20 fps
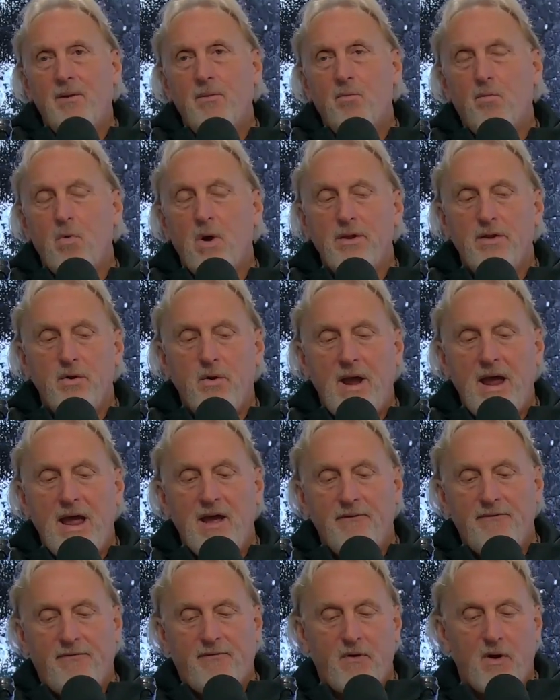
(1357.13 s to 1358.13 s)
and what you
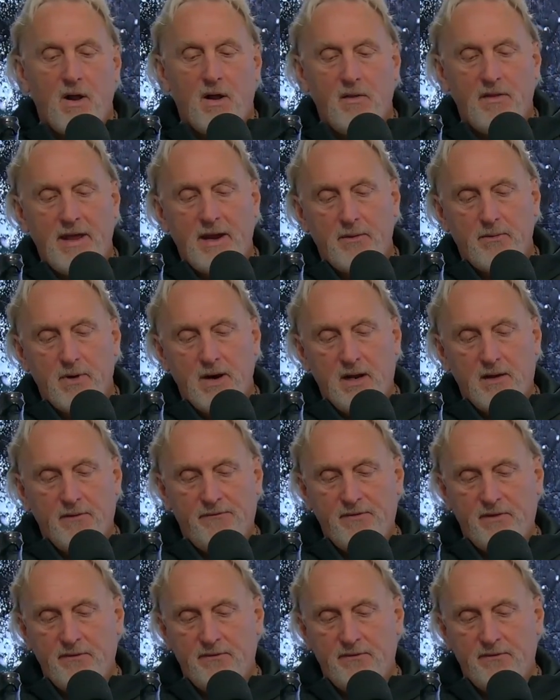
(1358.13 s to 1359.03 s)
have for all that, Ralph,